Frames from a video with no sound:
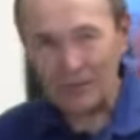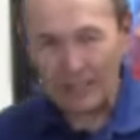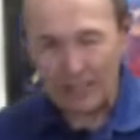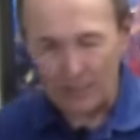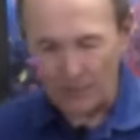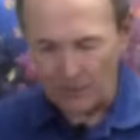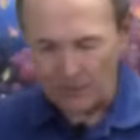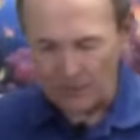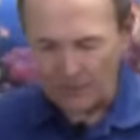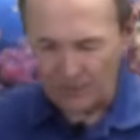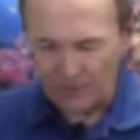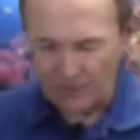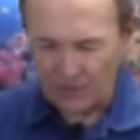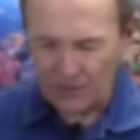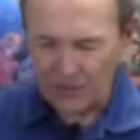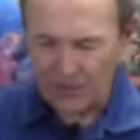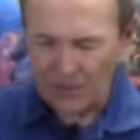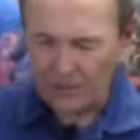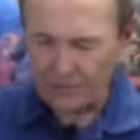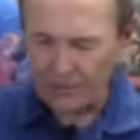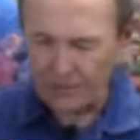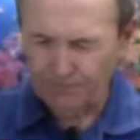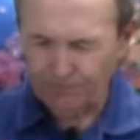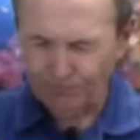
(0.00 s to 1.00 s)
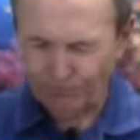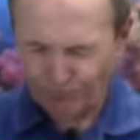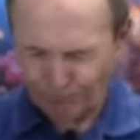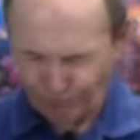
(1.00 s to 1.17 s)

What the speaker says: Take a look at this, Kevin.